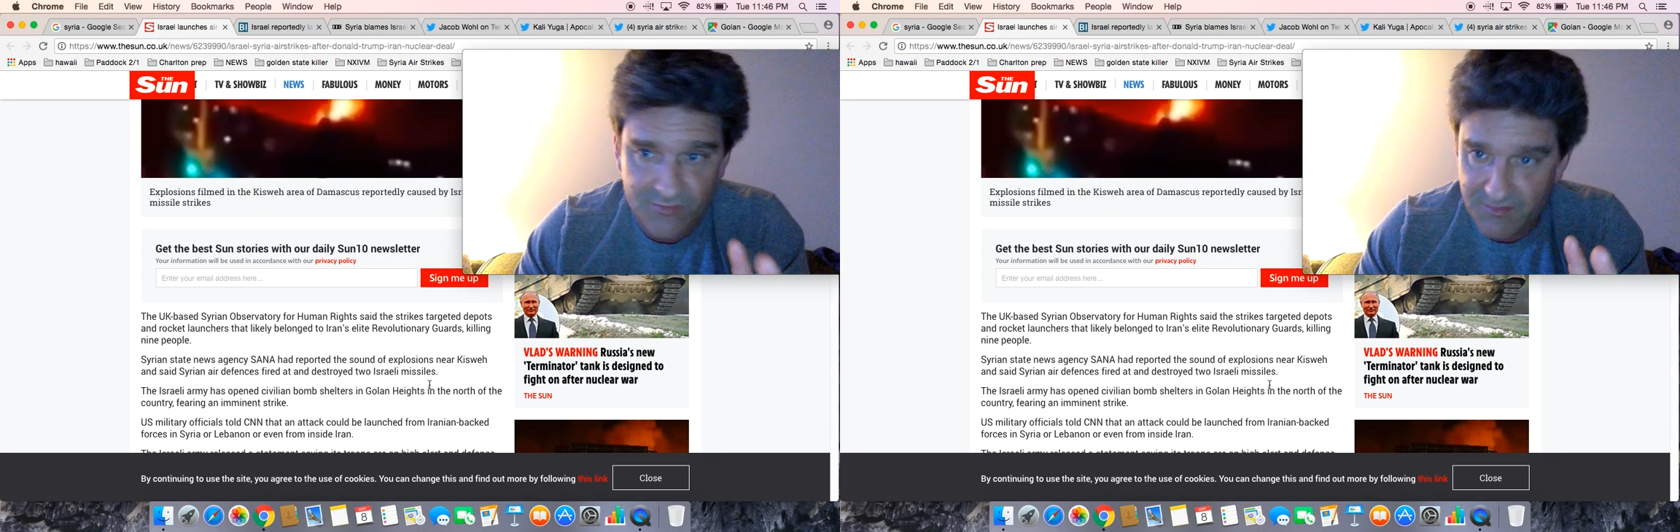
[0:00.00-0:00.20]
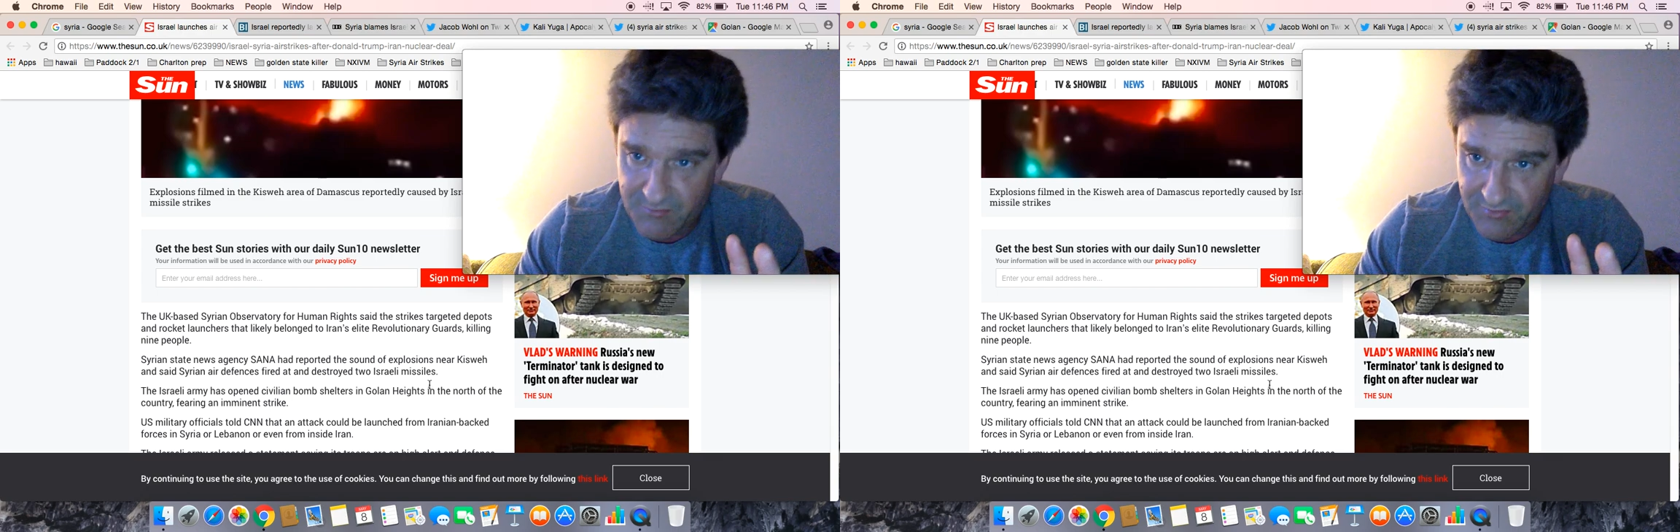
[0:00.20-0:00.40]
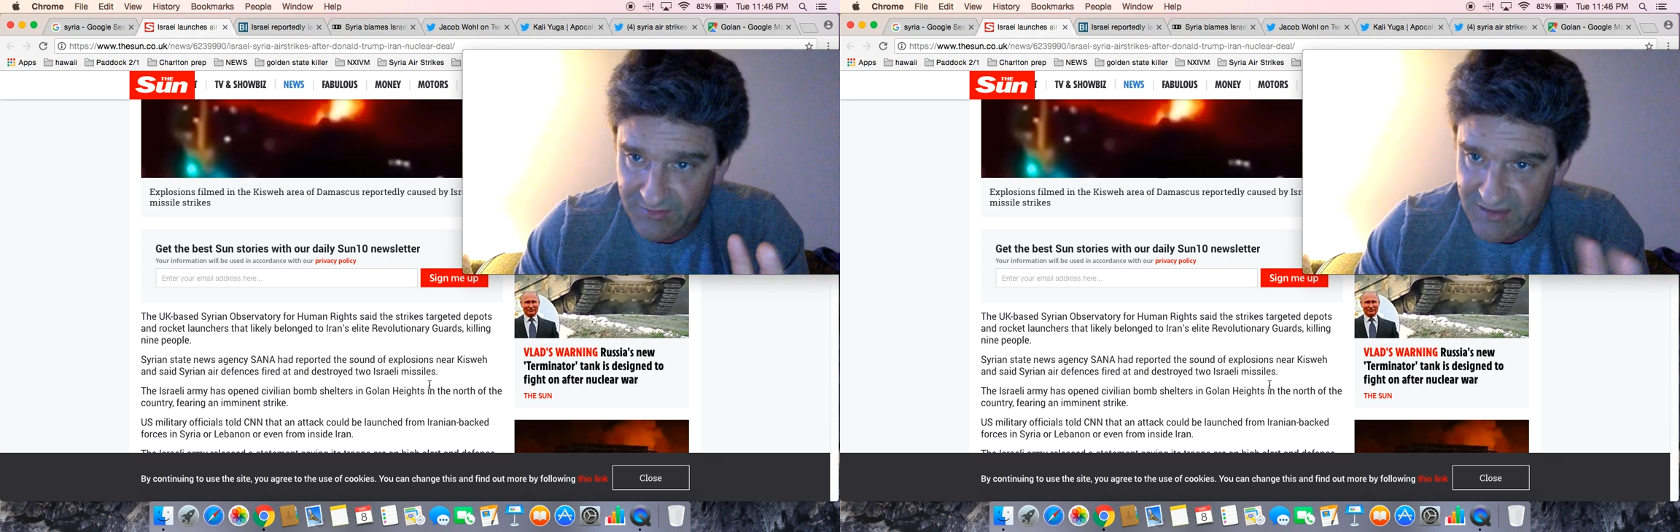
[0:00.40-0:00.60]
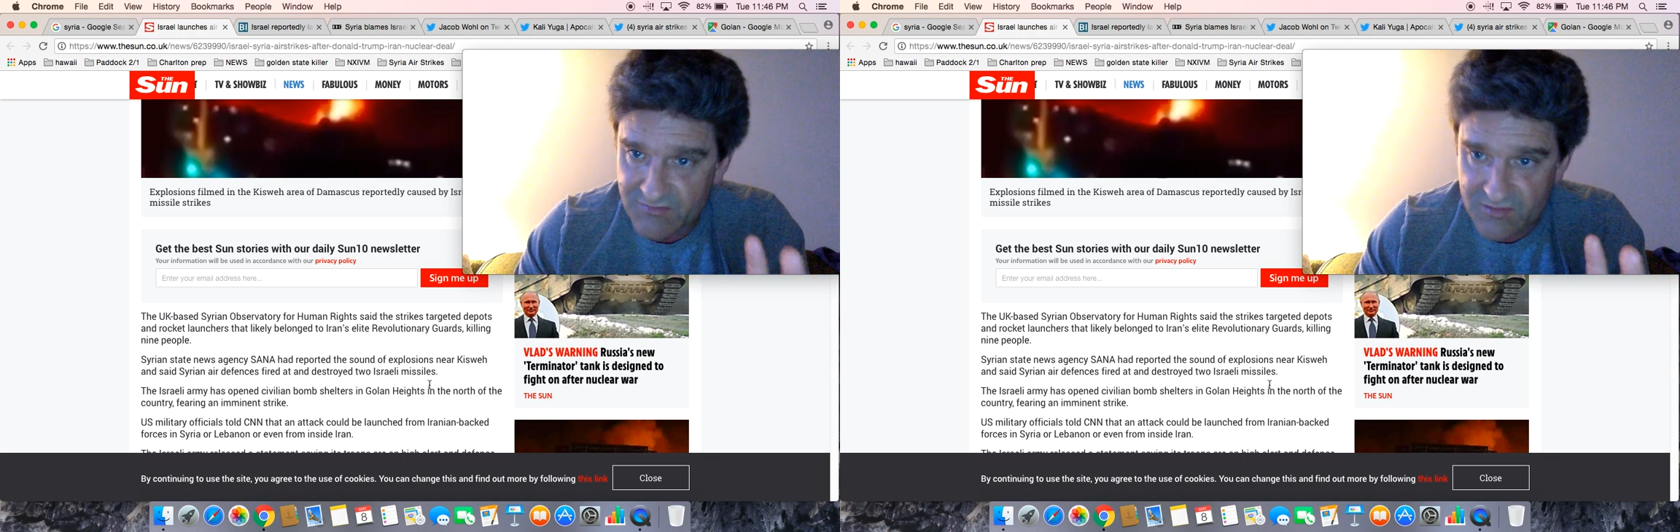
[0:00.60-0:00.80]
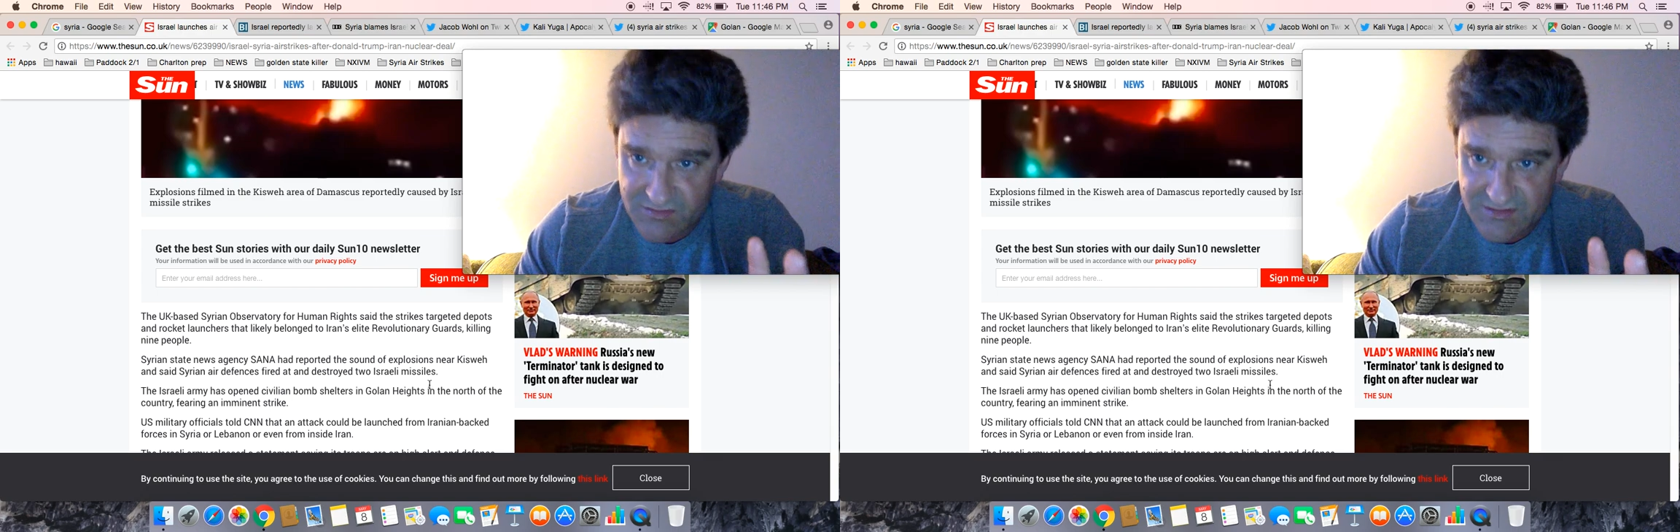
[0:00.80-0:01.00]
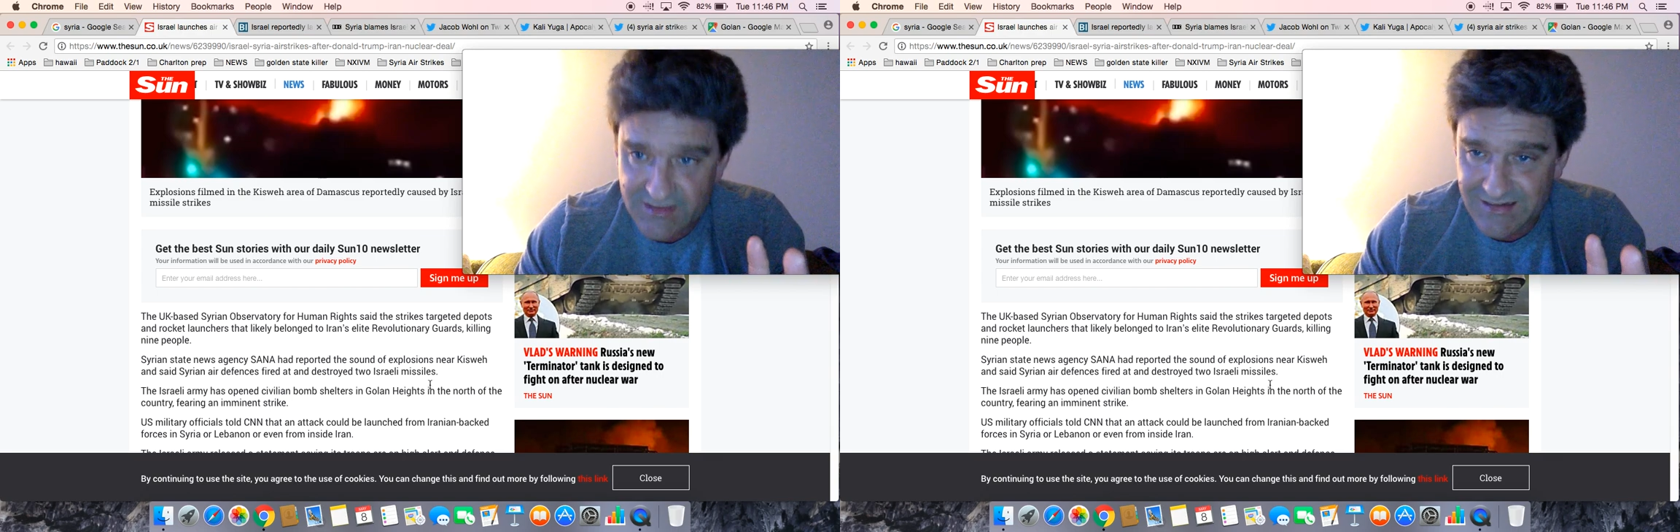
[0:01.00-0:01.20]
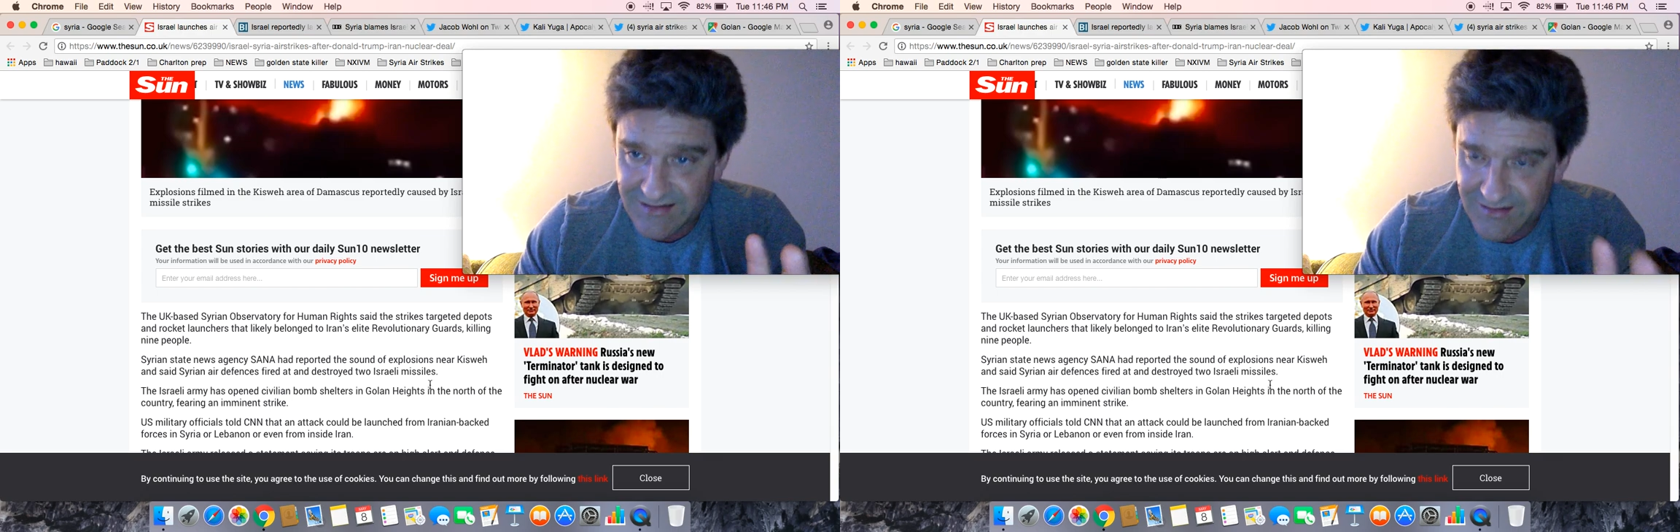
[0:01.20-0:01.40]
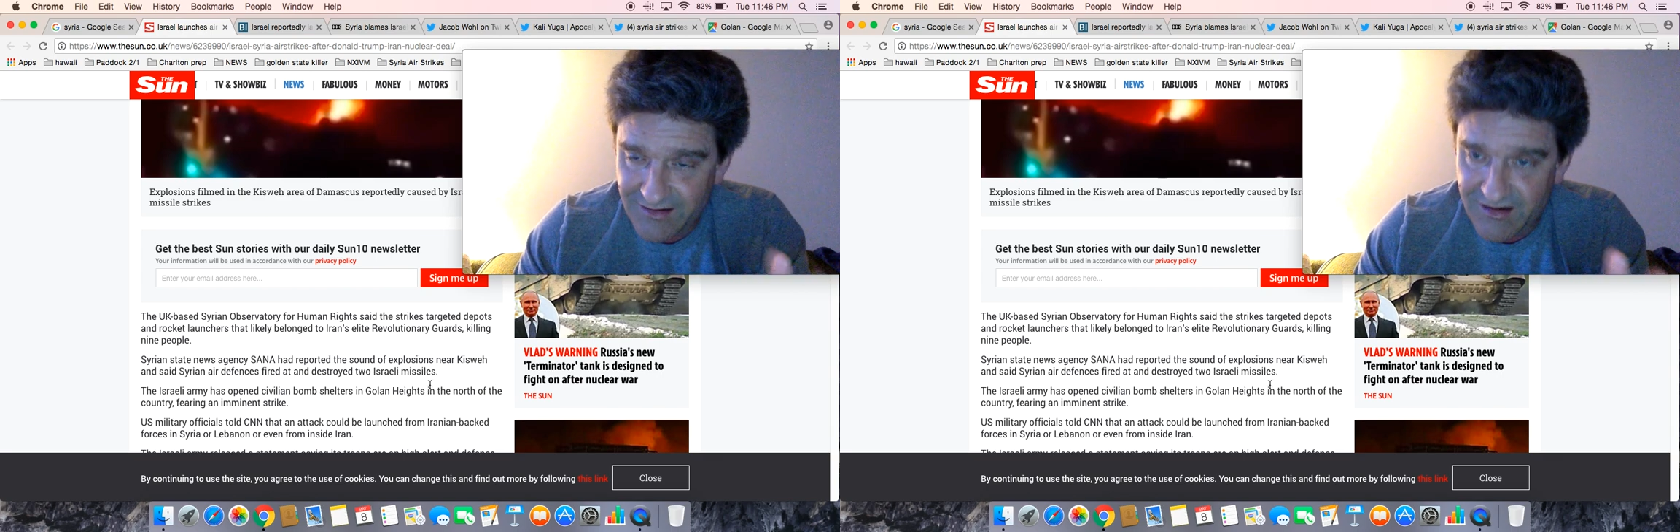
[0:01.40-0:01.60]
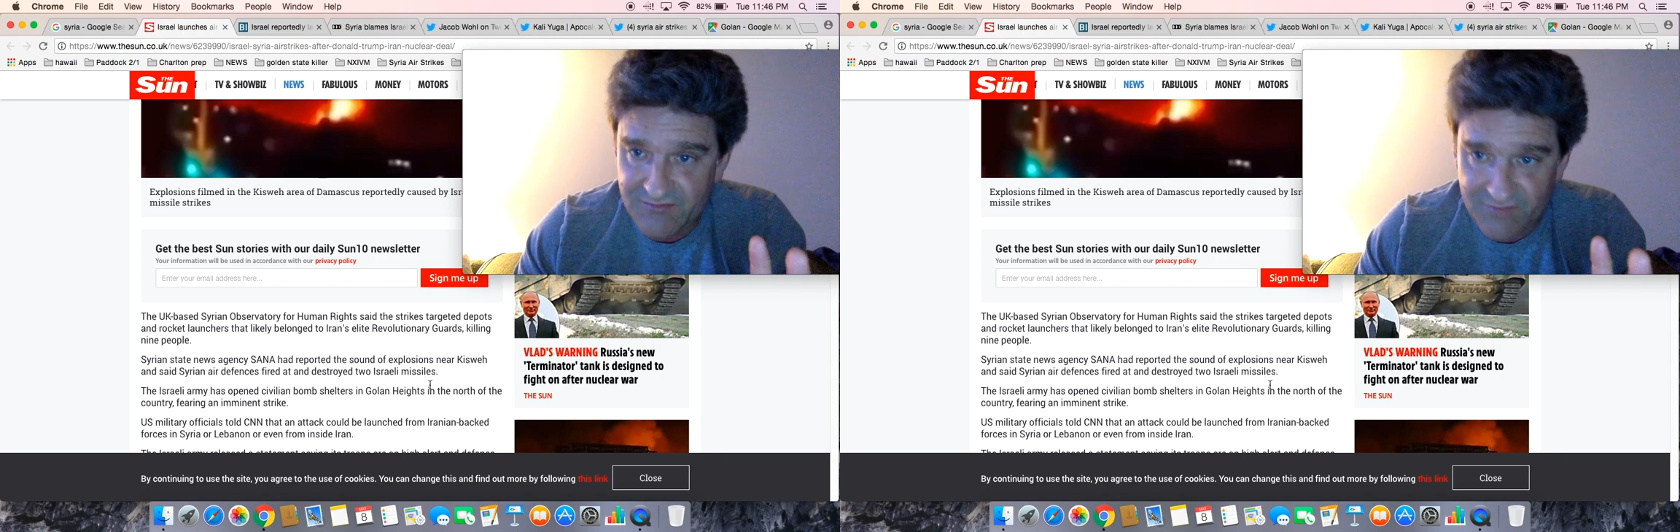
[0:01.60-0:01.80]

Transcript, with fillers: They believe those nine